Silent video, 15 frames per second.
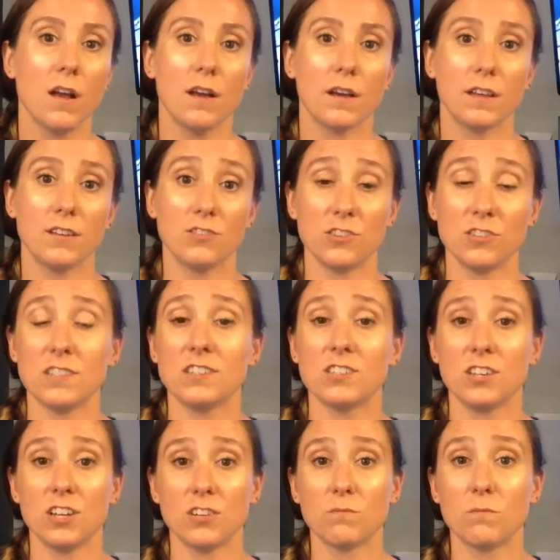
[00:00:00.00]

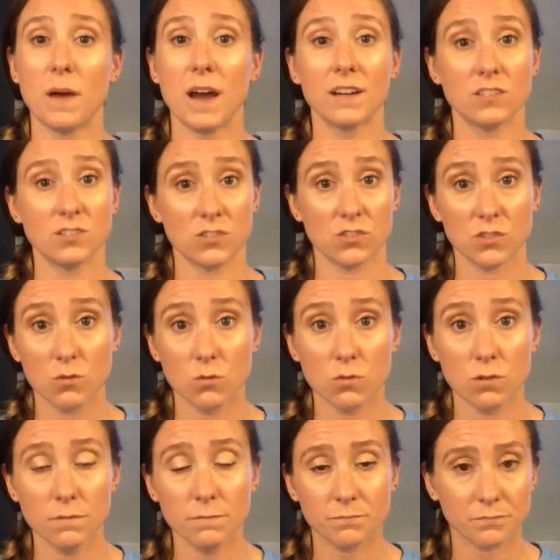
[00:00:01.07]
transitioning back to
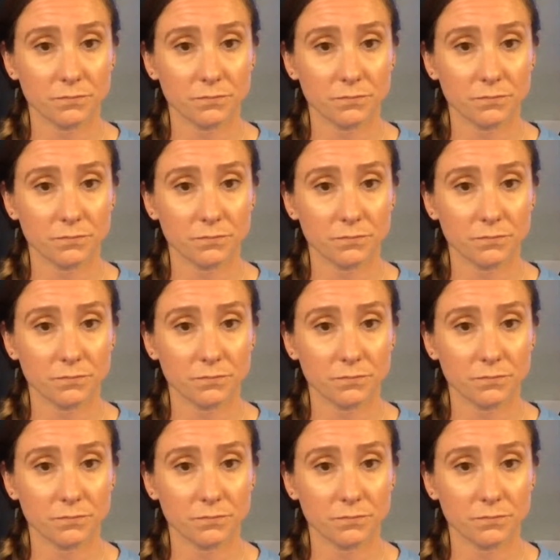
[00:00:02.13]
school